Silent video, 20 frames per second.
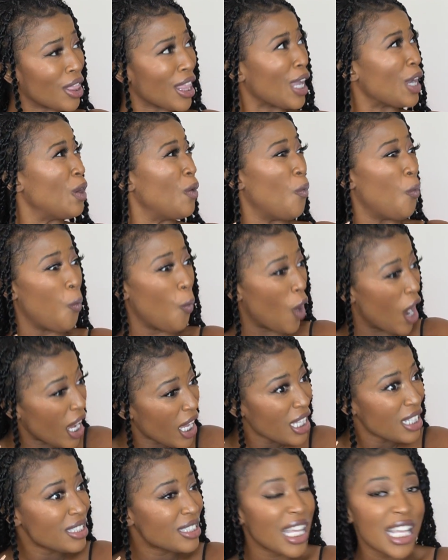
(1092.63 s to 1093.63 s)
That's
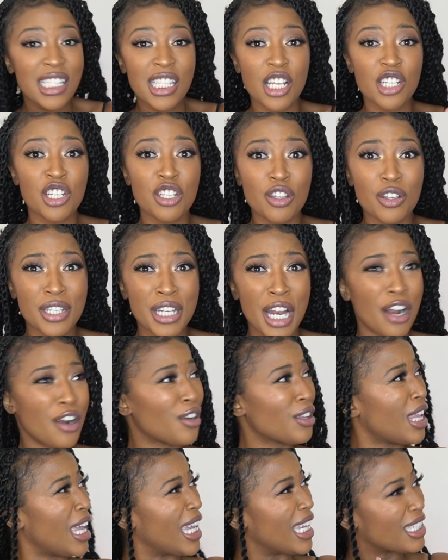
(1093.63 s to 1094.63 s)
how she's looking at
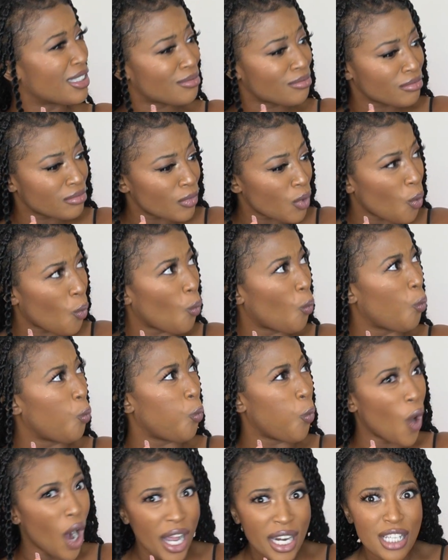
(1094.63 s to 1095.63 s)
her like,
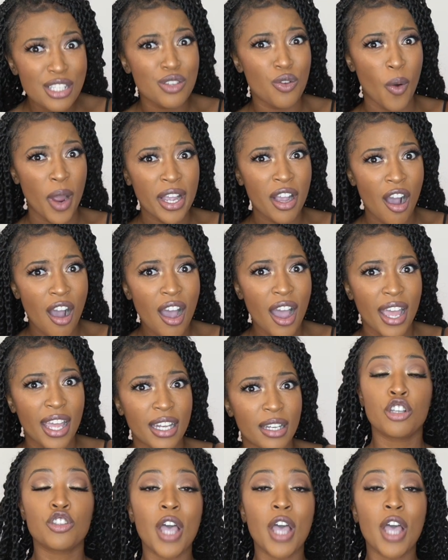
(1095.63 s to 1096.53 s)
what is going on?